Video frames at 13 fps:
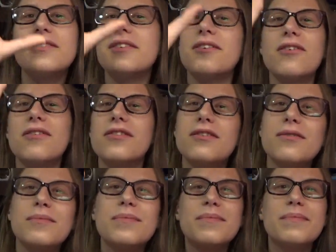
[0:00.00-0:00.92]
here are
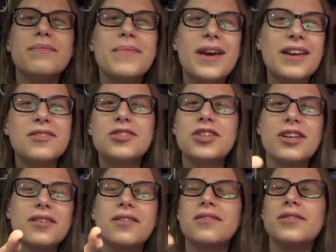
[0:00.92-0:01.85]
their main
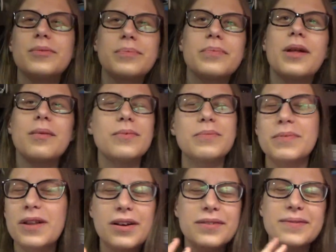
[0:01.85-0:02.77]
channels, blah, blah,
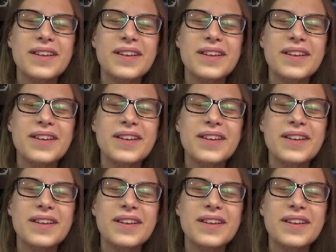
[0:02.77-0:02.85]
blah.